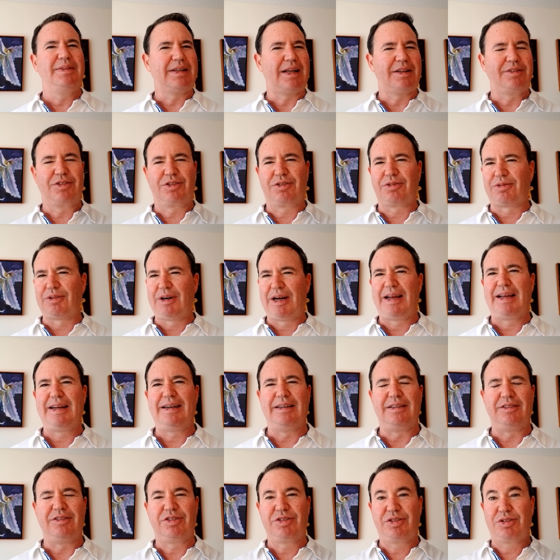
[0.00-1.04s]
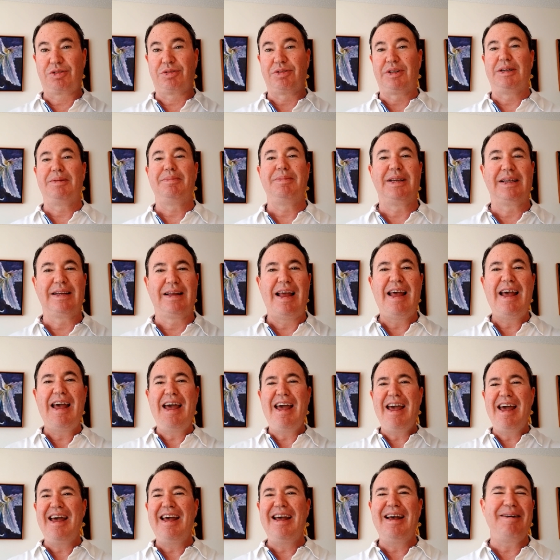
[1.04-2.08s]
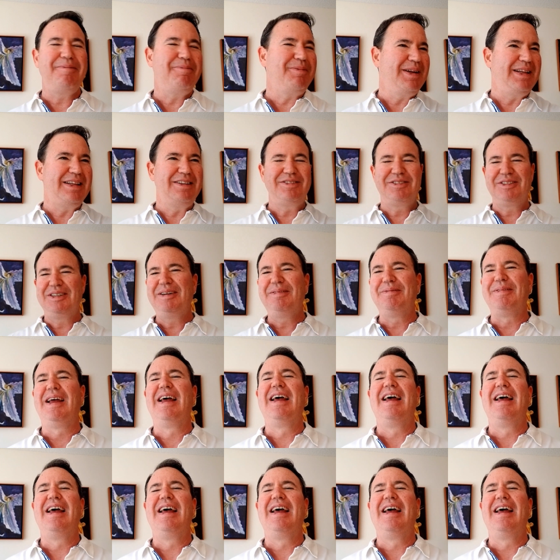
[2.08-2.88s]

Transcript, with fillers: That's great. And you're screaming, hey, I'm in the dream.